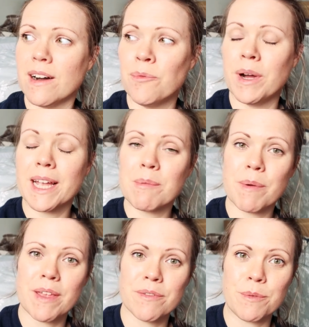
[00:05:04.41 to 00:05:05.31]
I'm working
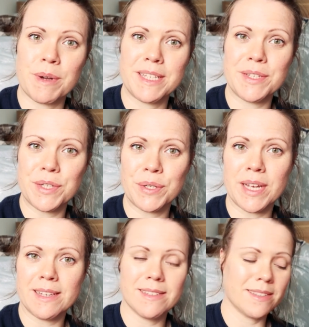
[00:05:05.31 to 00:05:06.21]
my way through my to-do
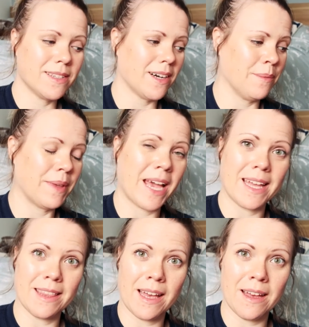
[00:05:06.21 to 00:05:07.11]
list. I'm
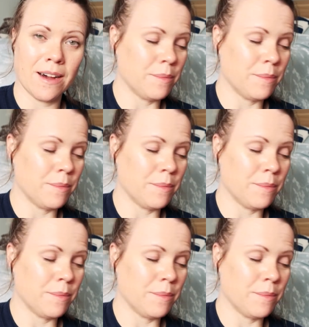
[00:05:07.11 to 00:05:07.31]
getting there.